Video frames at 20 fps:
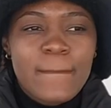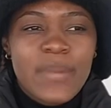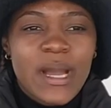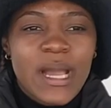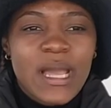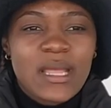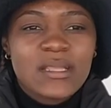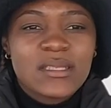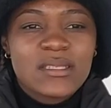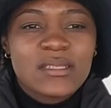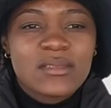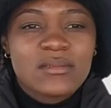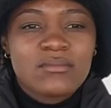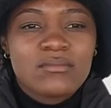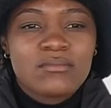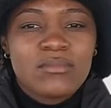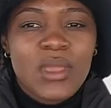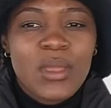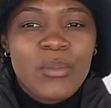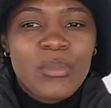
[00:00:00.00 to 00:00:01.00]
But
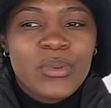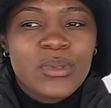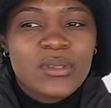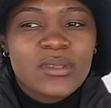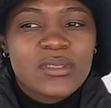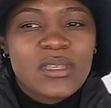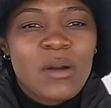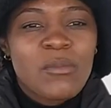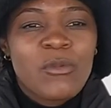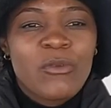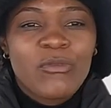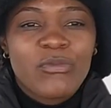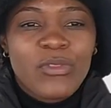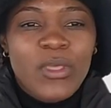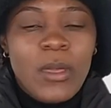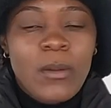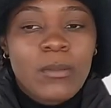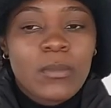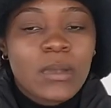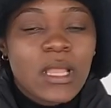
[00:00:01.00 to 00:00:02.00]
maybe some
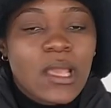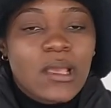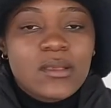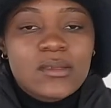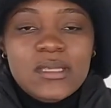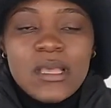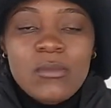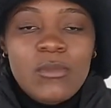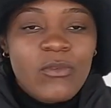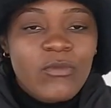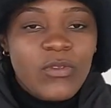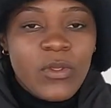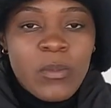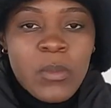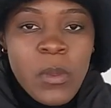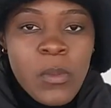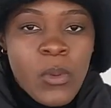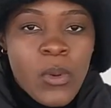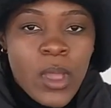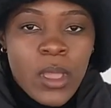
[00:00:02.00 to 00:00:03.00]
of them, like some of
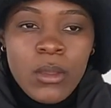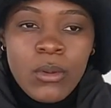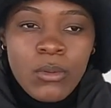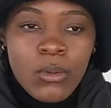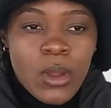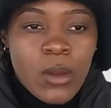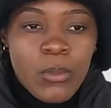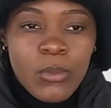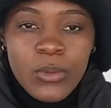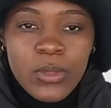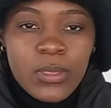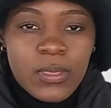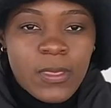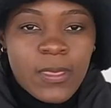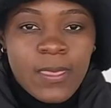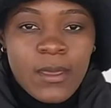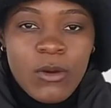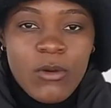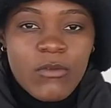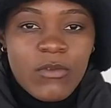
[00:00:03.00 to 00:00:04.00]
the people I grew up with
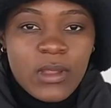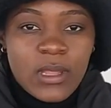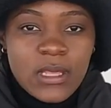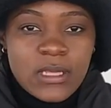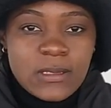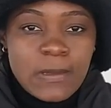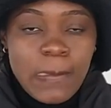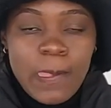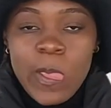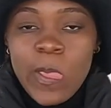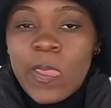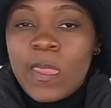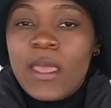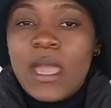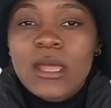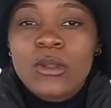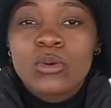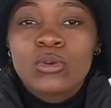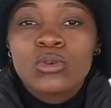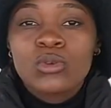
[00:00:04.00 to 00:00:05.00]
in the orphanage,
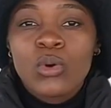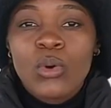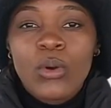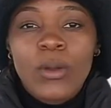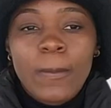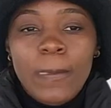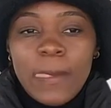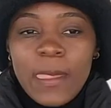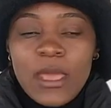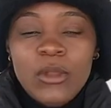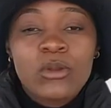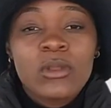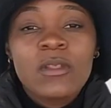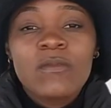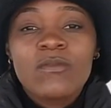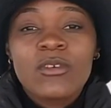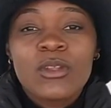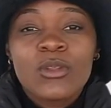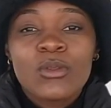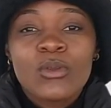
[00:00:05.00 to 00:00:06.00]
I don't
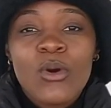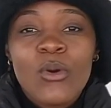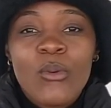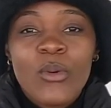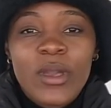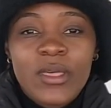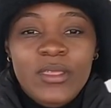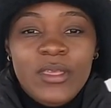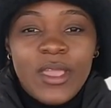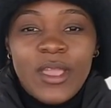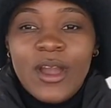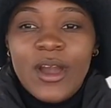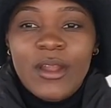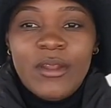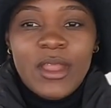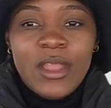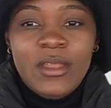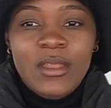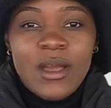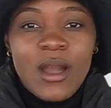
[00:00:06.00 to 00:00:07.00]
even know where they
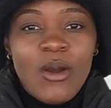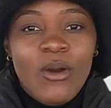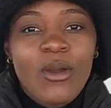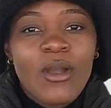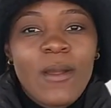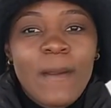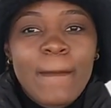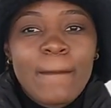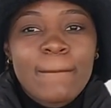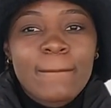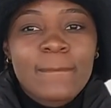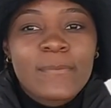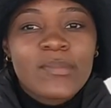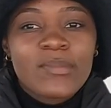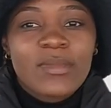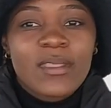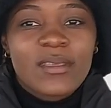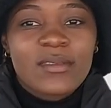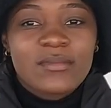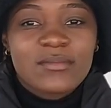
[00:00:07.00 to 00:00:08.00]
are right now.
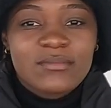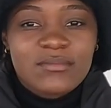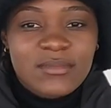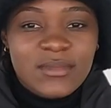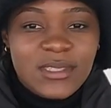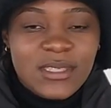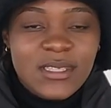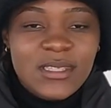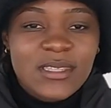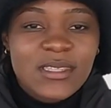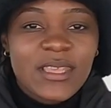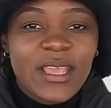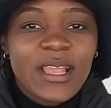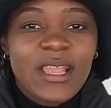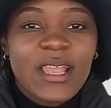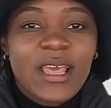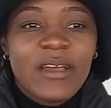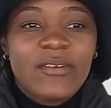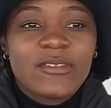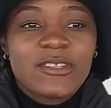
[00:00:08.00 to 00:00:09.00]
Since
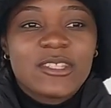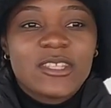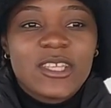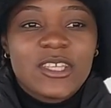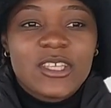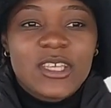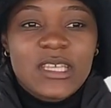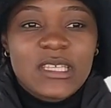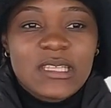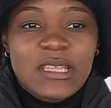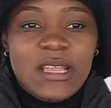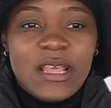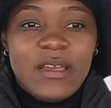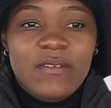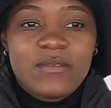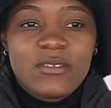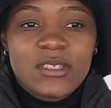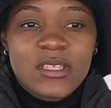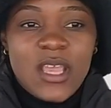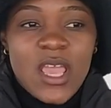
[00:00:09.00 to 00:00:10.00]
they left, they just
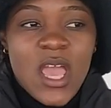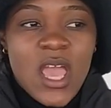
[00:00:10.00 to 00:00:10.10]
left.